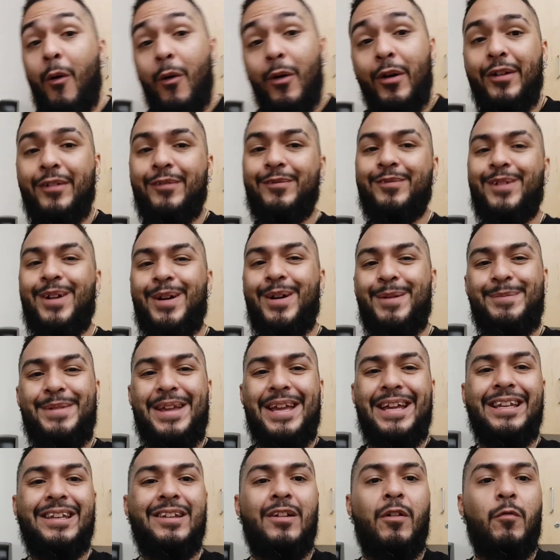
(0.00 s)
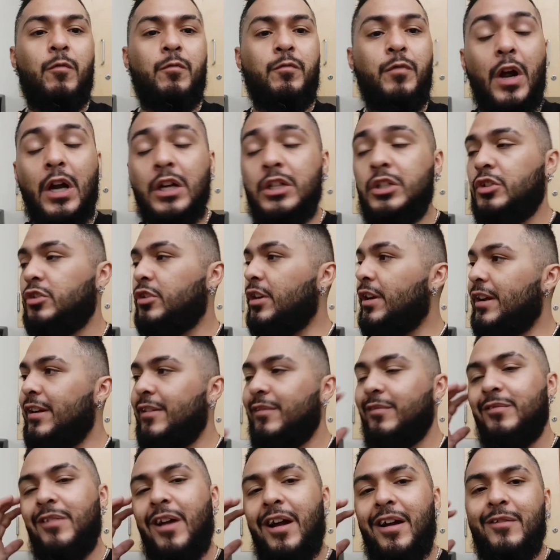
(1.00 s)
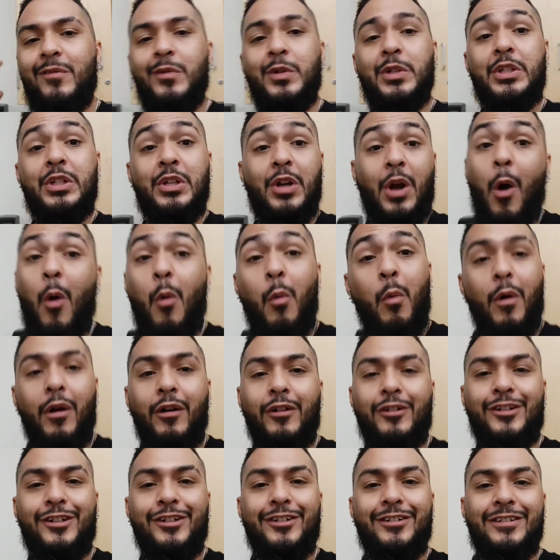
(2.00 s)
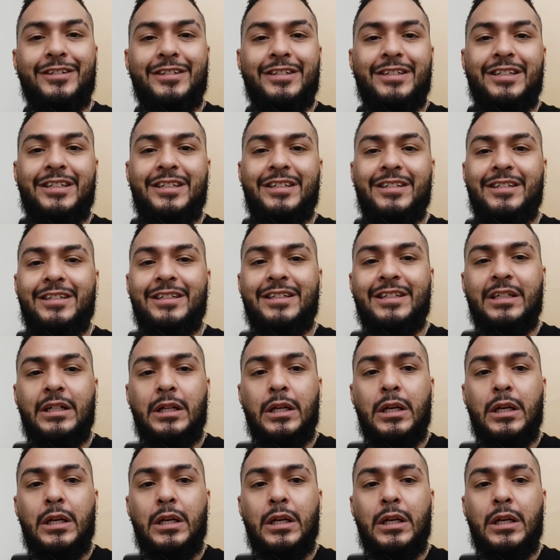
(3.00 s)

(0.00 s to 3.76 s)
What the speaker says: point where I'm getting a little frustrated, right, with coworkers.